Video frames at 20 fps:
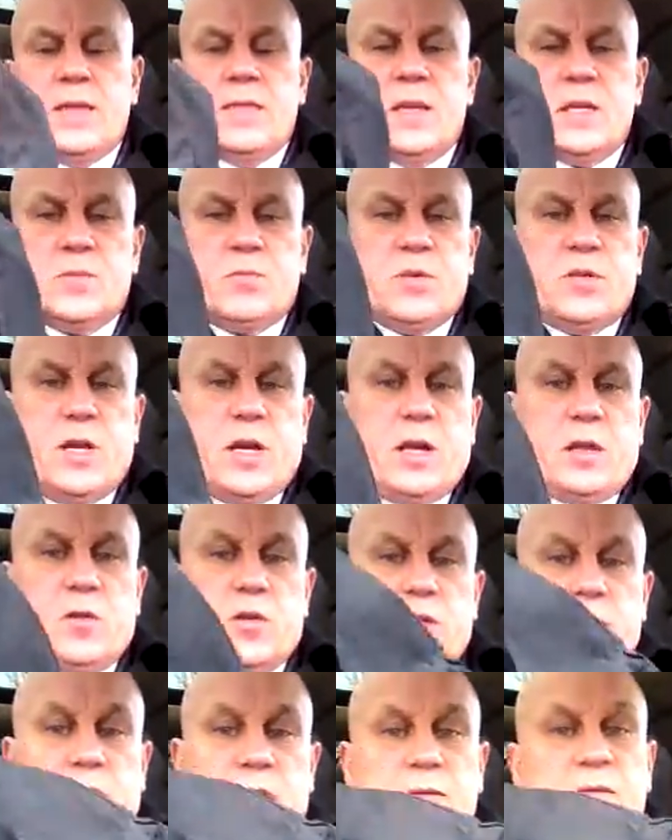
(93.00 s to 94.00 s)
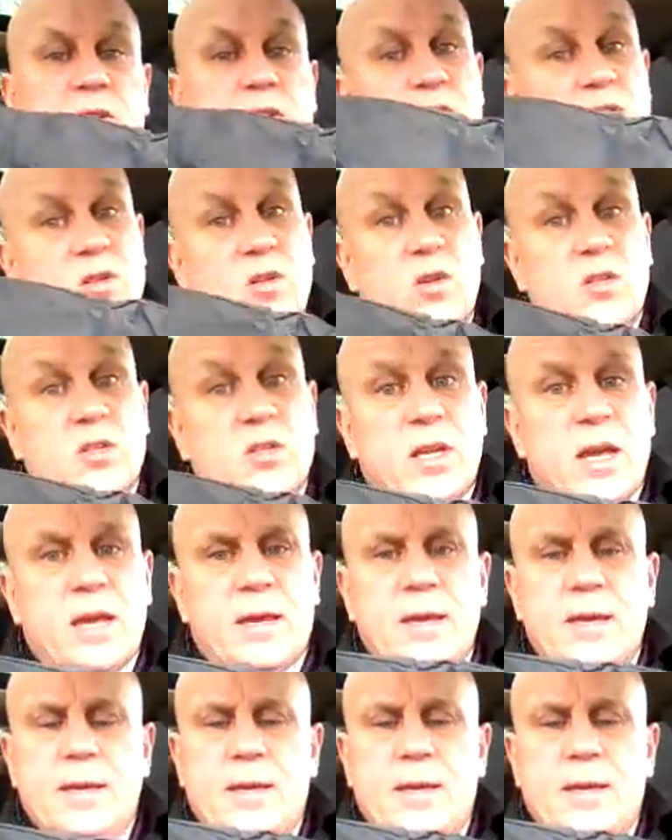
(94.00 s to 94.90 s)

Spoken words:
in this particular sleeve, it just looks like